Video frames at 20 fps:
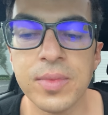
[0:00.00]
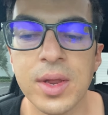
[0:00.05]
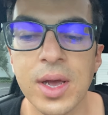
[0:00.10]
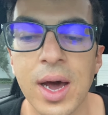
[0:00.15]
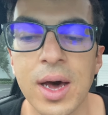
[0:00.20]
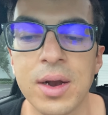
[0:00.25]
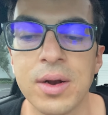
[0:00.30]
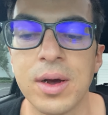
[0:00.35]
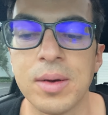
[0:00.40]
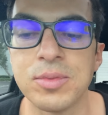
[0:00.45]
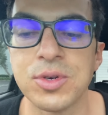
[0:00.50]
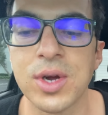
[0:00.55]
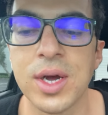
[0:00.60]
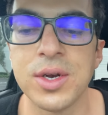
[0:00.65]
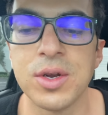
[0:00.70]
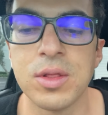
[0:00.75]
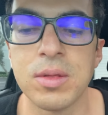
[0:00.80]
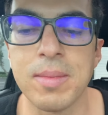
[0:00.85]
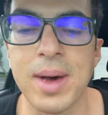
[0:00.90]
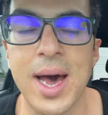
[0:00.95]
I don't know. I'm trying
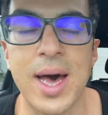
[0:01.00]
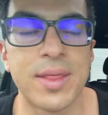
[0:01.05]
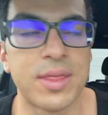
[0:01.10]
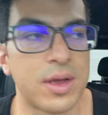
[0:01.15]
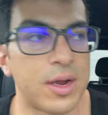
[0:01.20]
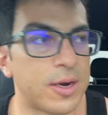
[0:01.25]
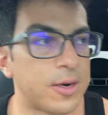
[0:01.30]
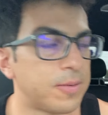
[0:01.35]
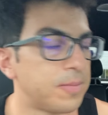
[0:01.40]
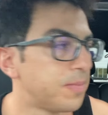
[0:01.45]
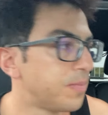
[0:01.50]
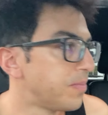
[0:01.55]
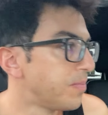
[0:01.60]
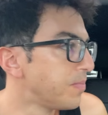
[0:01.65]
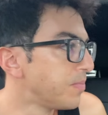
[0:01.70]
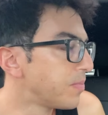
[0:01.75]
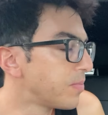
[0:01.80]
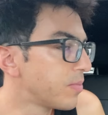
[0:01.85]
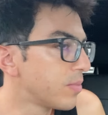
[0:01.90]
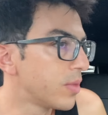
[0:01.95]
to do the math here.
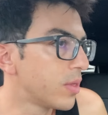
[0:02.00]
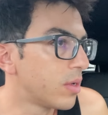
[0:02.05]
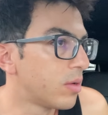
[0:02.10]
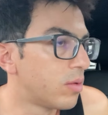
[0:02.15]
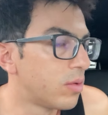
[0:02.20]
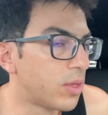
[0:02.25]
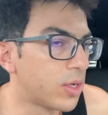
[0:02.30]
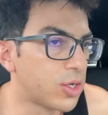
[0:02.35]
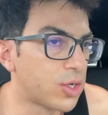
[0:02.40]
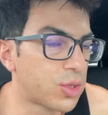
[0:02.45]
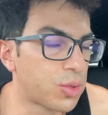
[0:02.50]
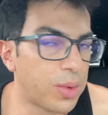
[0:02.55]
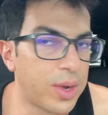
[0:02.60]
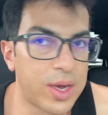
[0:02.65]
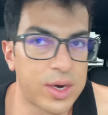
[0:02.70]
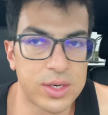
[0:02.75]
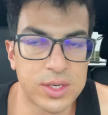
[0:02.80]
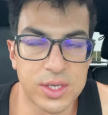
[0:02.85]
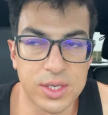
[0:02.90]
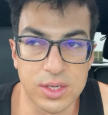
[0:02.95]
There's
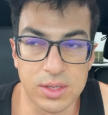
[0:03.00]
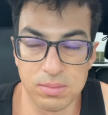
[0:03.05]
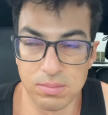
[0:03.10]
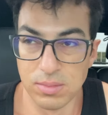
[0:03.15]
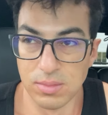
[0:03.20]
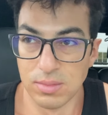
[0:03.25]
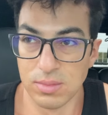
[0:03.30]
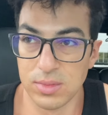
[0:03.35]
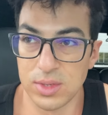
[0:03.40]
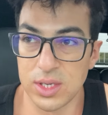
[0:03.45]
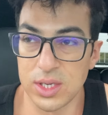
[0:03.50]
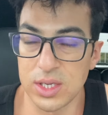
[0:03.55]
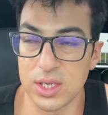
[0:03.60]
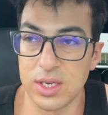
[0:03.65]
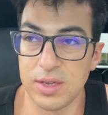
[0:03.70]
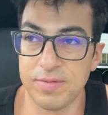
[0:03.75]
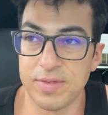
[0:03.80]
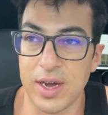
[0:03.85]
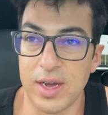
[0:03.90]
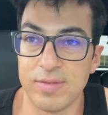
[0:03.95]

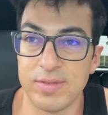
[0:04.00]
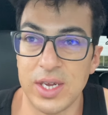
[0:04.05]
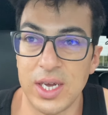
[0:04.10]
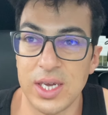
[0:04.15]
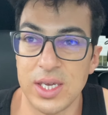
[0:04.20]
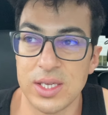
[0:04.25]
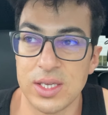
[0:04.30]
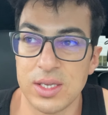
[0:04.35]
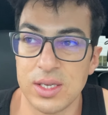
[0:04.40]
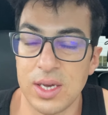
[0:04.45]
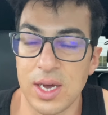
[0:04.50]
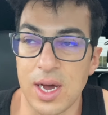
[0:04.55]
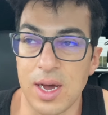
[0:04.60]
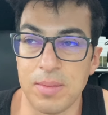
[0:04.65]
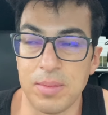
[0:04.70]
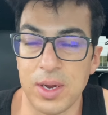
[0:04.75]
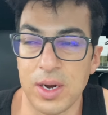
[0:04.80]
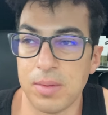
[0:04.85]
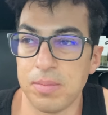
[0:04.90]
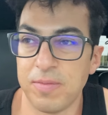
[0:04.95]
365 days. Yeah, I
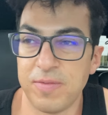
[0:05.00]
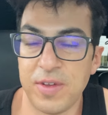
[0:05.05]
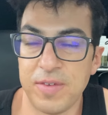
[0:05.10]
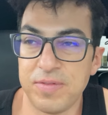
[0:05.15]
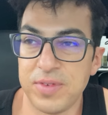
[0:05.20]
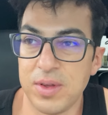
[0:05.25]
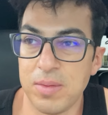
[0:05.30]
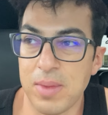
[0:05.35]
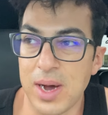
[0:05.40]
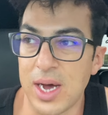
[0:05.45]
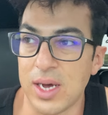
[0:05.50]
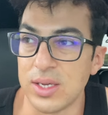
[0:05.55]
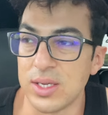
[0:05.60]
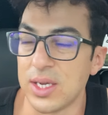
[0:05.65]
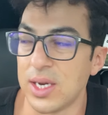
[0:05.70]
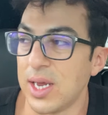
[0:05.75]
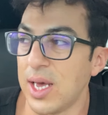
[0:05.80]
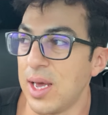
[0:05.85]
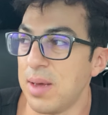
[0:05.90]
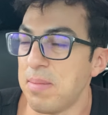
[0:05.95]
mean, I'm 50 miles
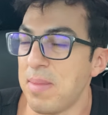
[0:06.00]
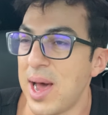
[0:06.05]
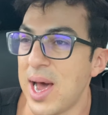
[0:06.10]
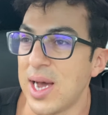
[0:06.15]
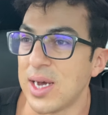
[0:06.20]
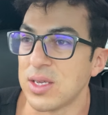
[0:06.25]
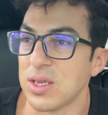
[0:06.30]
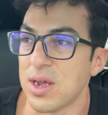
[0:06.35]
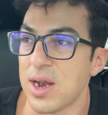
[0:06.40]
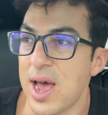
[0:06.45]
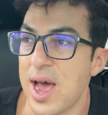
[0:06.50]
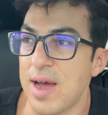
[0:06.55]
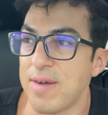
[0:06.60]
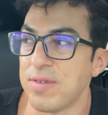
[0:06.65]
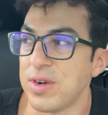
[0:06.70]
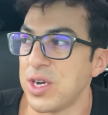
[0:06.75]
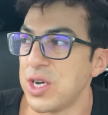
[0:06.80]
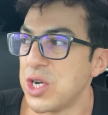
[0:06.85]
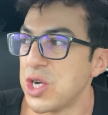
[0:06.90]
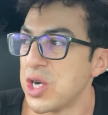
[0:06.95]
a day max on
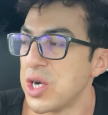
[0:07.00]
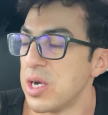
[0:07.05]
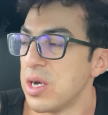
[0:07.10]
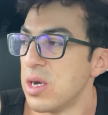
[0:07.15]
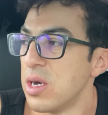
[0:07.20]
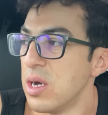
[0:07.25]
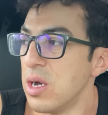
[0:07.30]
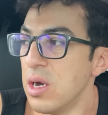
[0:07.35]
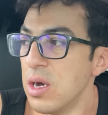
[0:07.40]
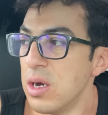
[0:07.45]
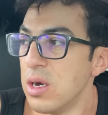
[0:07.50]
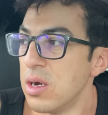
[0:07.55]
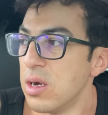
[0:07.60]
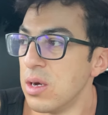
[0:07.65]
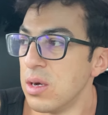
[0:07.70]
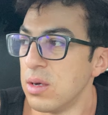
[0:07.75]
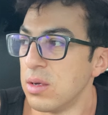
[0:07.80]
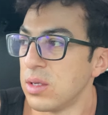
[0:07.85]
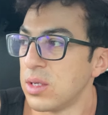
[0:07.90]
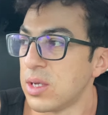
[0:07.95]
average.
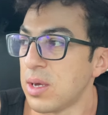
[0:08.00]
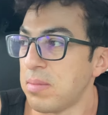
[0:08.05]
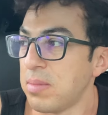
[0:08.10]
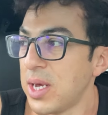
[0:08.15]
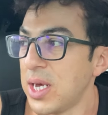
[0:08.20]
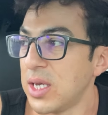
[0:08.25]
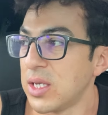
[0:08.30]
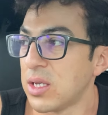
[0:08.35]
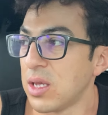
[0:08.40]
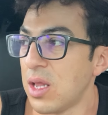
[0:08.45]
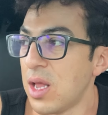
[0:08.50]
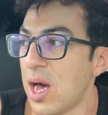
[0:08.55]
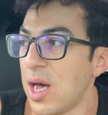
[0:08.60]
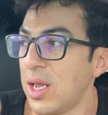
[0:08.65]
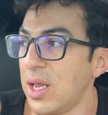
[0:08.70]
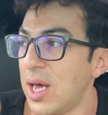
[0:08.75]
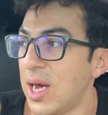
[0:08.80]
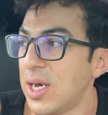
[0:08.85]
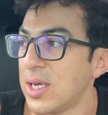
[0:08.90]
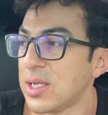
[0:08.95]
Some days a lot
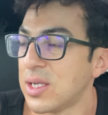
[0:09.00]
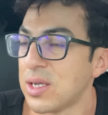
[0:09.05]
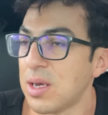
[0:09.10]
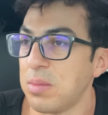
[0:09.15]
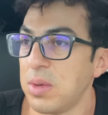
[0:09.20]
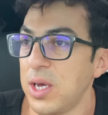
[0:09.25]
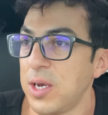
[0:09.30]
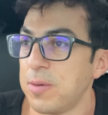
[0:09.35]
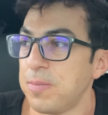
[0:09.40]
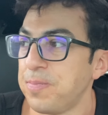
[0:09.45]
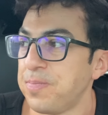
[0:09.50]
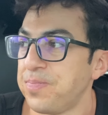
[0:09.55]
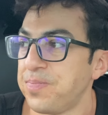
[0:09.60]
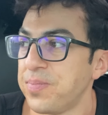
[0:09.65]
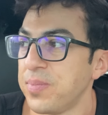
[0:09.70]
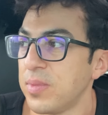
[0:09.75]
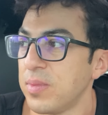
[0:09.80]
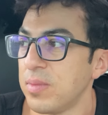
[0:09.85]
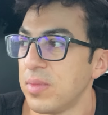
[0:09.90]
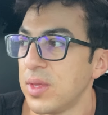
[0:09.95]
less. I mean,
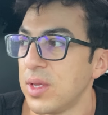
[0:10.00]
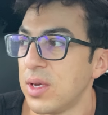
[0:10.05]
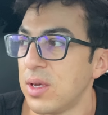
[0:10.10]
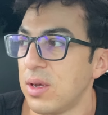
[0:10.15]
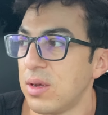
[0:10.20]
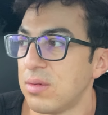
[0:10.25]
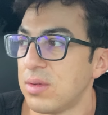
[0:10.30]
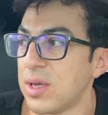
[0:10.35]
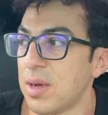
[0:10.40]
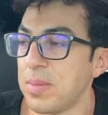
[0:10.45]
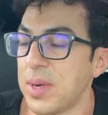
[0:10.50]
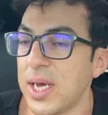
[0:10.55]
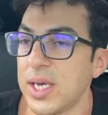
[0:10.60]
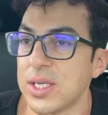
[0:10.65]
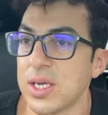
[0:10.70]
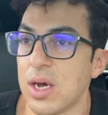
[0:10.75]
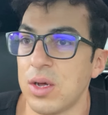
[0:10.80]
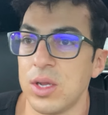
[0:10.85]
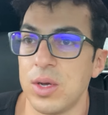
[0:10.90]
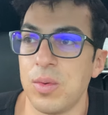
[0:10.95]
some days
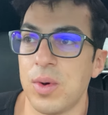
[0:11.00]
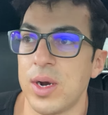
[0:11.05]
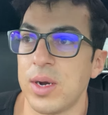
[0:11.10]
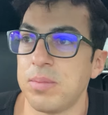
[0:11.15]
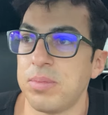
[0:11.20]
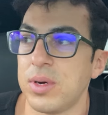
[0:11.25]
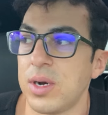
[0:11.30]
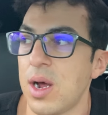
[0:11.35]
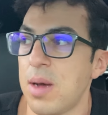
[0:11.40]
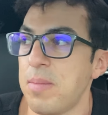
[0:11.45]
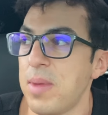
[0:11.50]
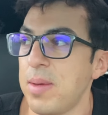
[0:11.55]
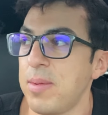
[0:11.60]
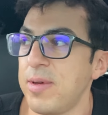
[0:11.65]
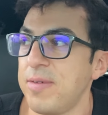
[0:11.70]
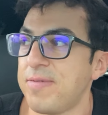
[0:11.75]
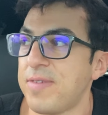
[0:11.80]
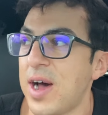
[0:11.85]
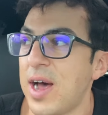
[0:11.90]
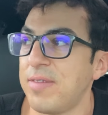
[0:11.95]
I only want to put on maybe
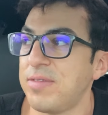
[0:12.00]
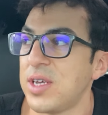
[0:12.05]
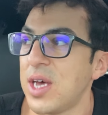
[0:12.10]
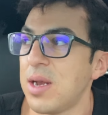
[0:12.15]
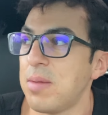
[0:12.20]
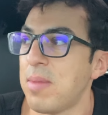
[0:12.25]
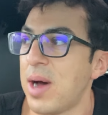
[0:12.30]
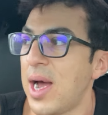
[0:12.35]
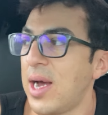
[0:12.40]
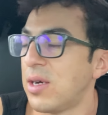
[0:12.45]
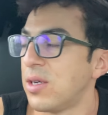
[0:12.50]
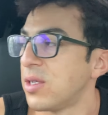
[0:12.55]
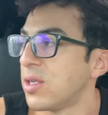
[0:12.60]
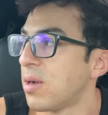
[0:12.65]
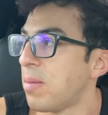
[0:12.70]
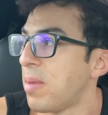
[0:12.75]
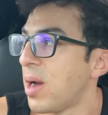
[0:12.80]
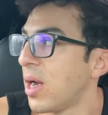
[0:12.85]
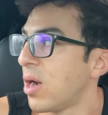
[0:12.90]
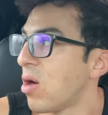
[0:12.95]
five, 10 miles
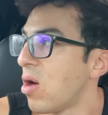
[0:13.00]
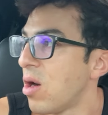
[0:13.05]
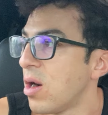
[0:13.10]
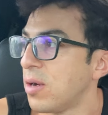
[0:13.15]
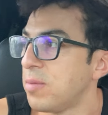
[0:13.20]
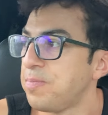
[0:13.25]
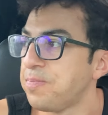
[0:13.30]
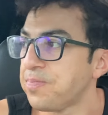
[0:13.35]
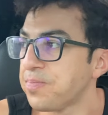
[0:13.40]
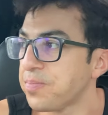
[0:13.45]
on my car.